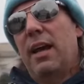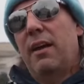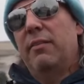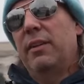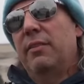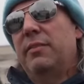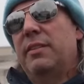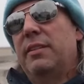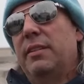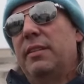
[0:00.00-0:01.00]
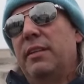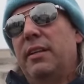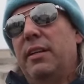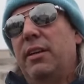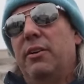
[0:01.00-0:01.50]
I've lived
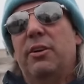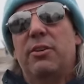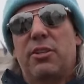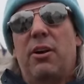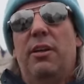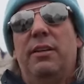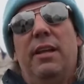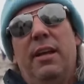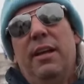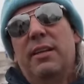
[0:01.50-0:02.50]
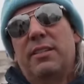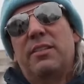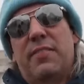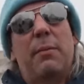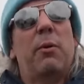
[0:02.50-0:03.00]
here in Kherson
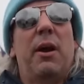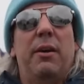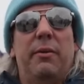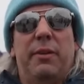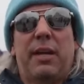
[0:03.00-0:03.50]
since February,